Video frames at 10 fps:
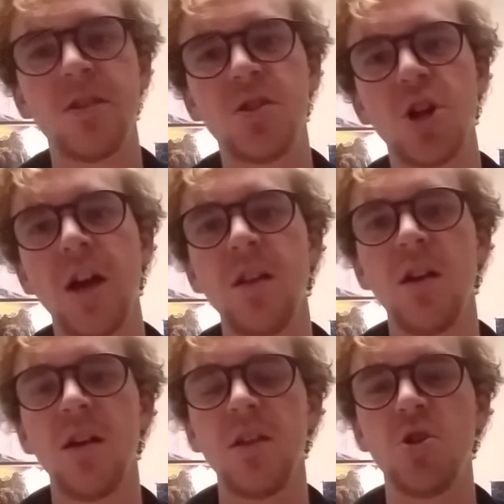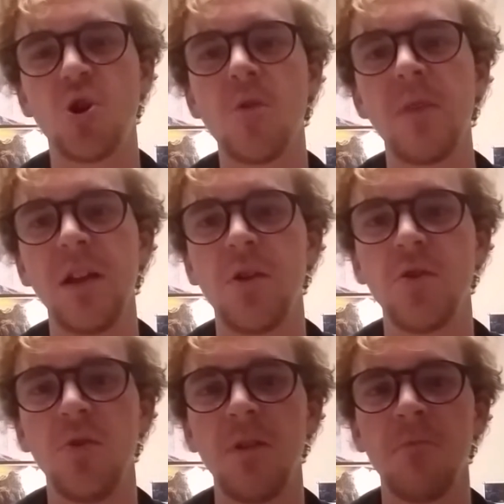China and Germany are
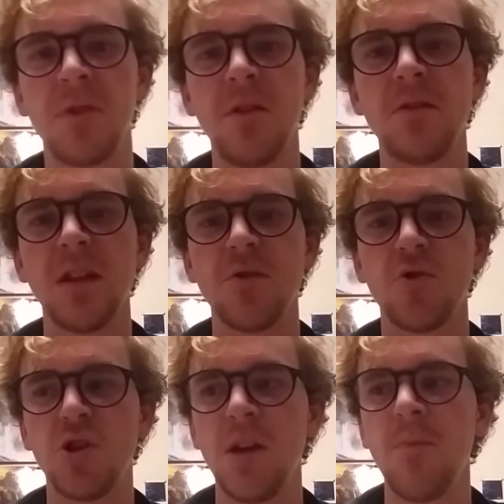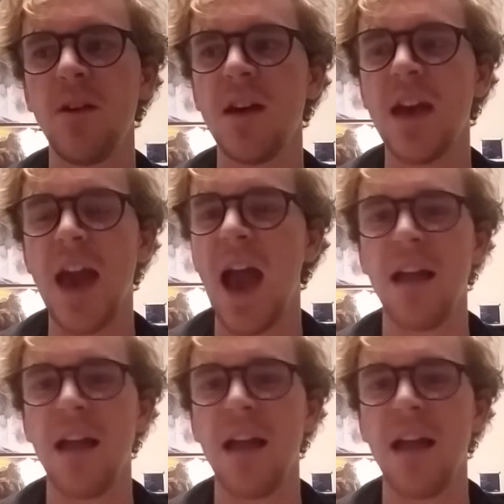doing with their censorship, and